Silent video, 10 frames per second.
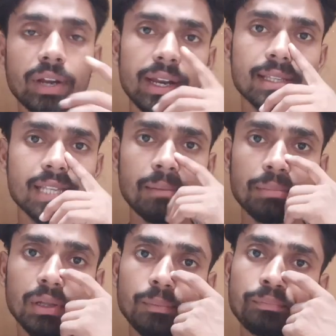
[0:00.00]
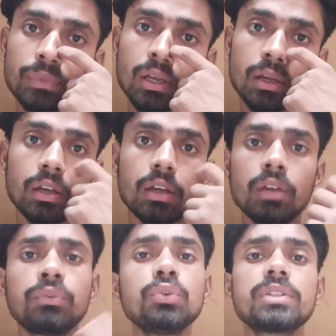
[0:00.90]
an example,
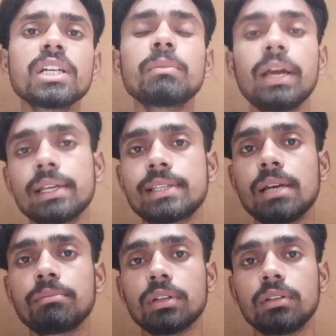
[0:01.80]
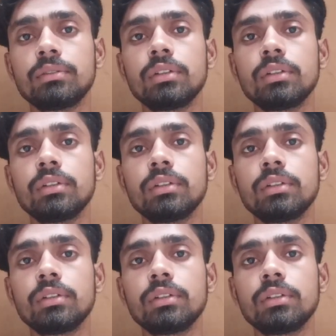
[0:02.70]
if you take my example,